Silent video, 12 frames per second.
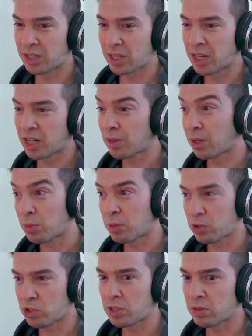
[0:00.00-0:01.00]
and I think
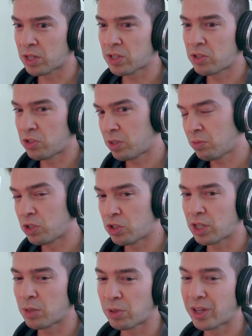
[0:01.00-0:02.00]
people should do this. You
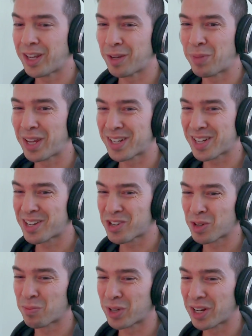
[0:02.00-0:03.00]
should keep playing and pay
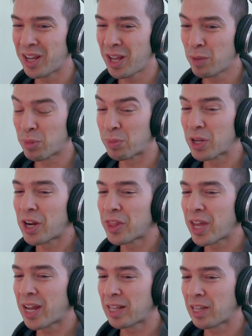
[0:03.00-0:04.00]
attention. But
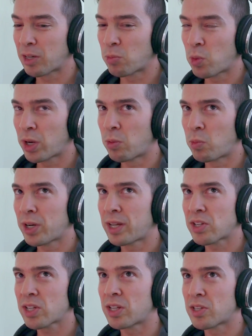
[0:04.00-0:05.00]
beyond that, like what
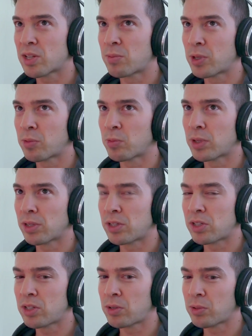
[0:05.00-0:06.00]
else can someone really
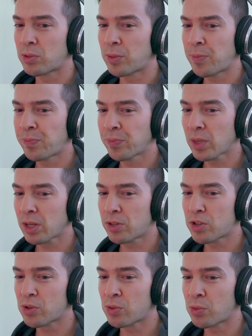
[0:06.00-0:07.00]
do
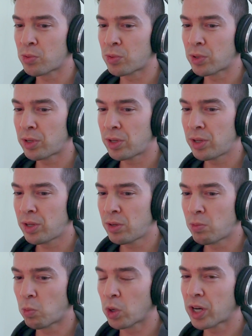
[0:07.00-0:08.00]
to
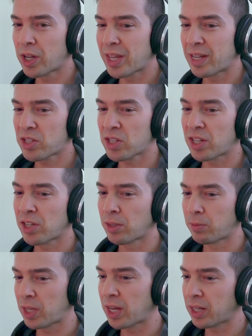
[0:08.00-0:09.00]
work on that skill
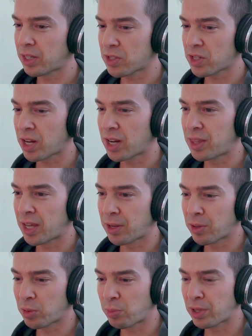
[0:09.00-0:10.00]
of getting inside that
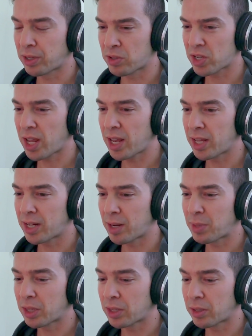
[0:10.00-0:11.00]
other player's head? I
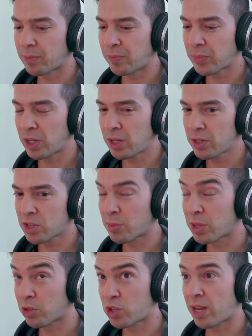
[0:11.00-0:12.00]
mean, some
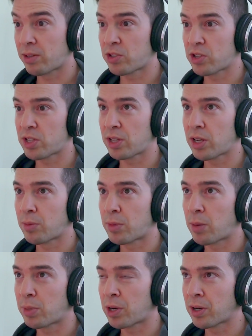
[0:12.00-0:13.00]
of the challenges that come
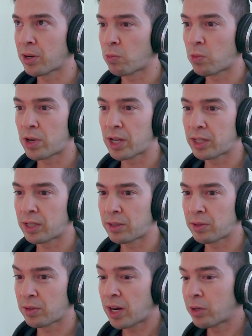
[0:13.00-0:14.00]
up are, one,
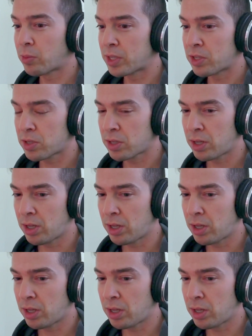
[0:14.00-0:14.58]
they're not always,